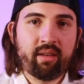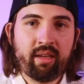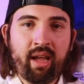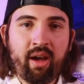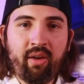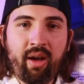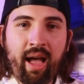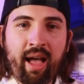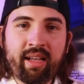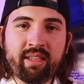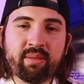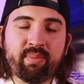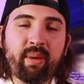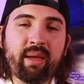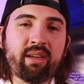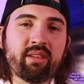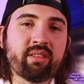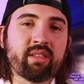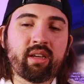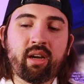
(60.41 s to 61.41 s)
Now, as
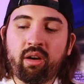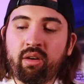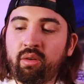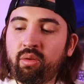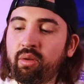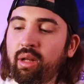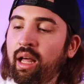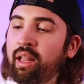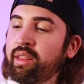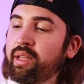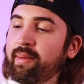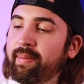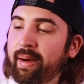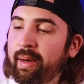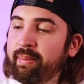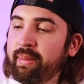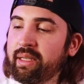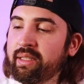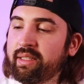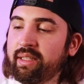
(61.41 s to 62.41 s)
metals go,
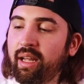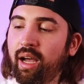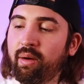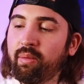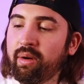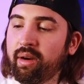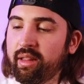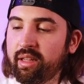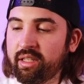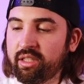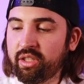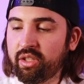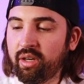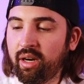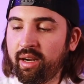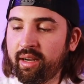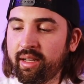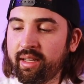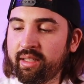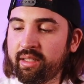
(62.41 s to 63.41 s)
aluminum is not one of the
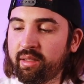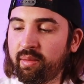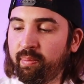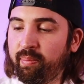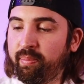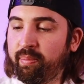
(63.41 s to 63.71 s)
strongest,